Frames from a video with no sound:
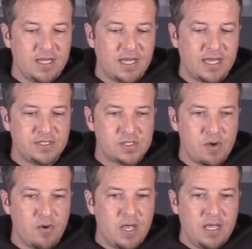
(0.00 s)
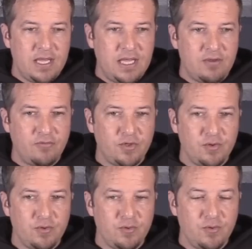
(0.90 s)
Uh, so if
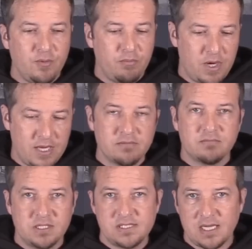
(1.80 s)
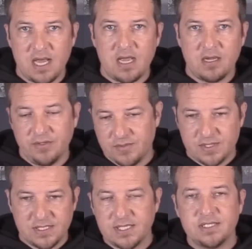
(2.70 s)
you bought the stock, I'll use
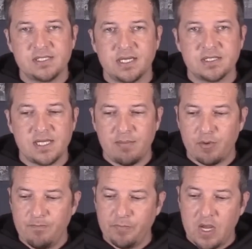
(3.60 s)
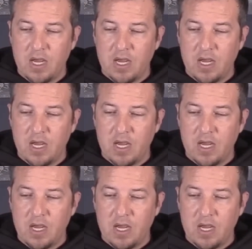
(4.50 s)
Disney as an example,